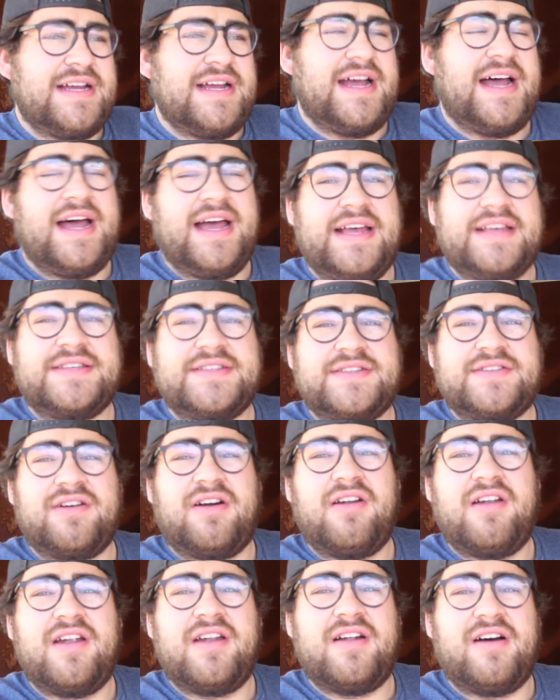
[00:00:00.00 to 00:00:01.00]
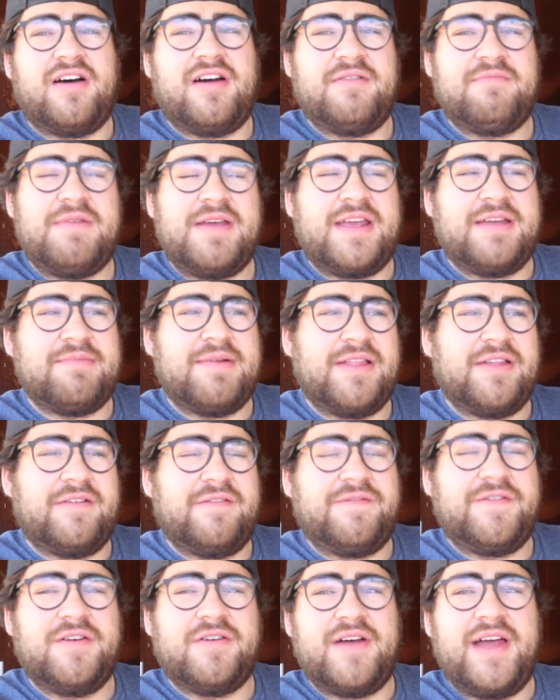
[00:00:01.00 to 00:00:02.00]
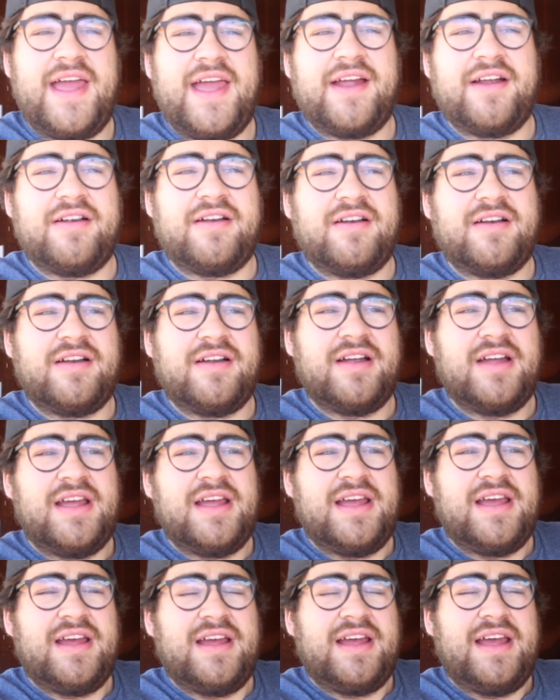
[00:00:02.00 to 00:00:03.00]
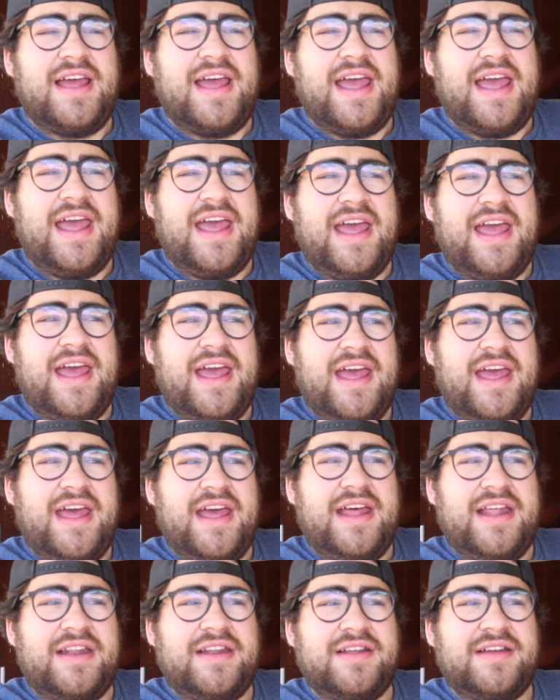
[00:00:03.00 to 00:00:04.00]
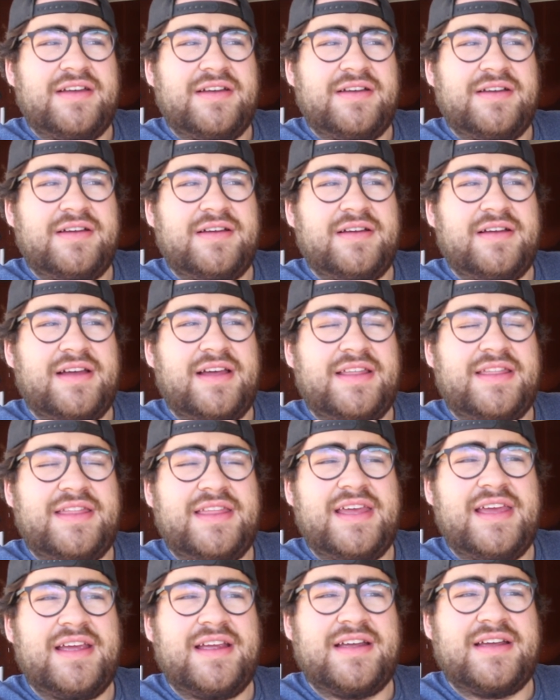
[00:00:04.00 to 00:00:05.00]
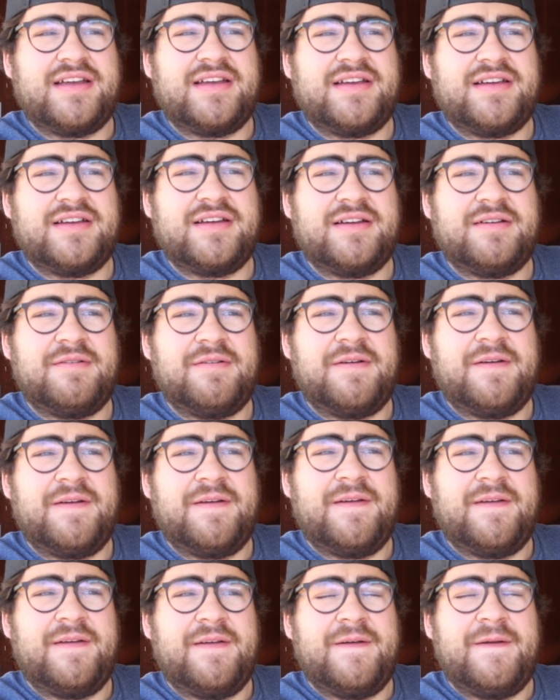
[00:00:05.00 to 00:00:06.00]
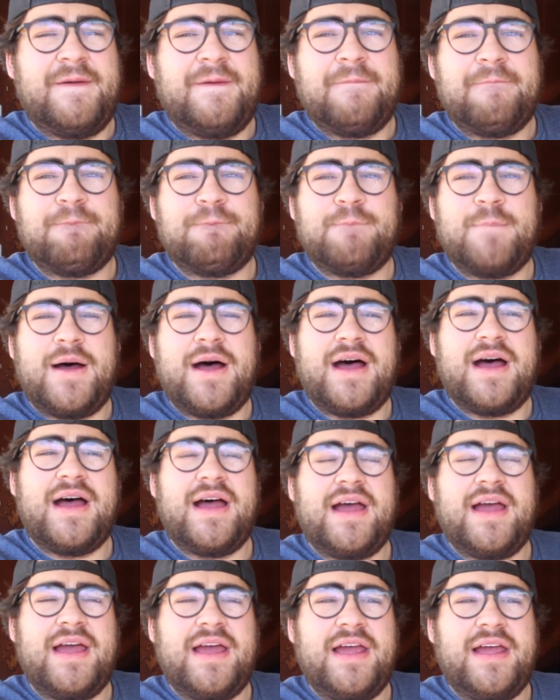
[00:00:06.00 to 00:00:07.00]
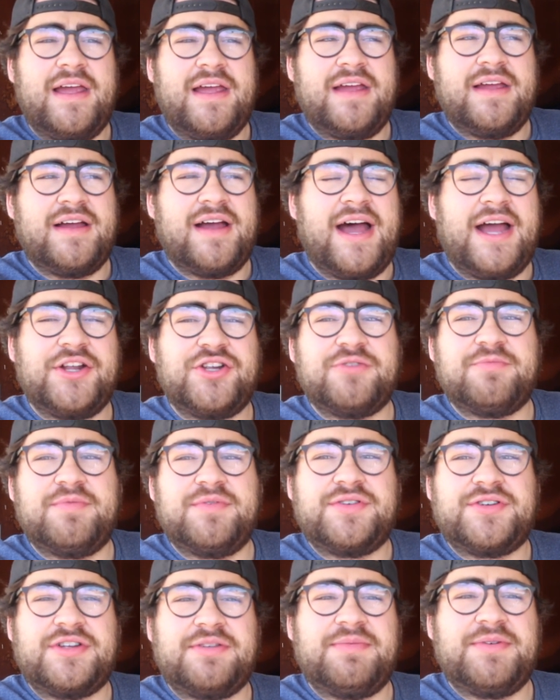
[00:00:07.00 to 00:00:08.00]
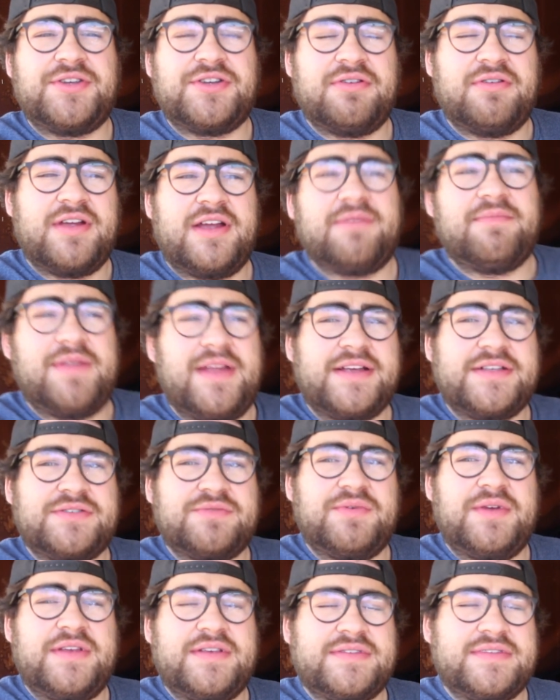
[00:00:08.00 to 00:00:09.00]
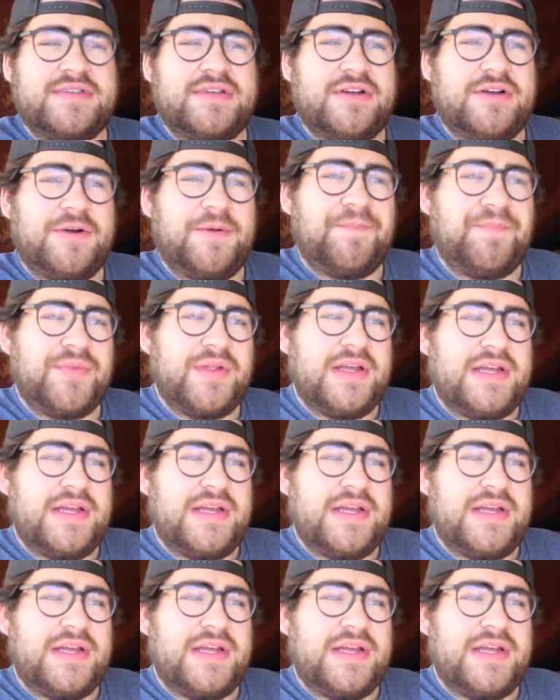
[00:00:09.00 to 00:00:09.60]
I started on making my little fuel hanger, and I think my Hydro Boost should be showing up next week. So